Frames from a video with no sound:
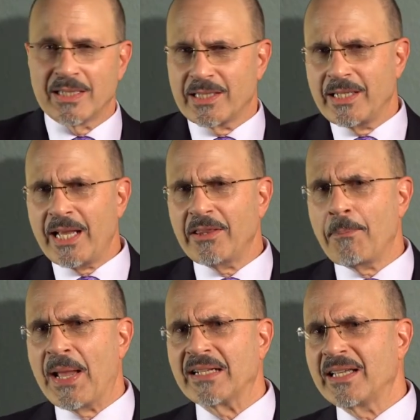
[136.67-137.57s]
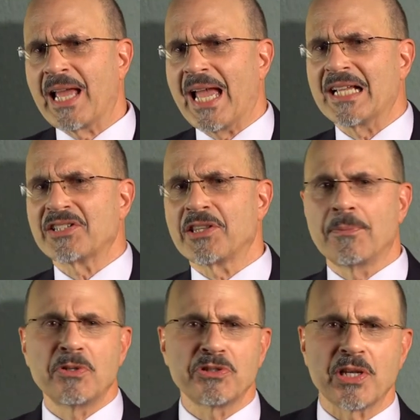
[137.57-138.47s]
Today, the painting hangs in the
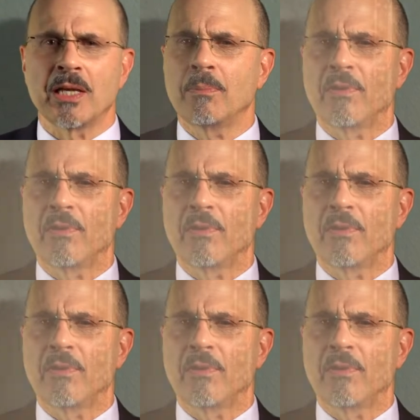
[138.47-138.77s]
Museum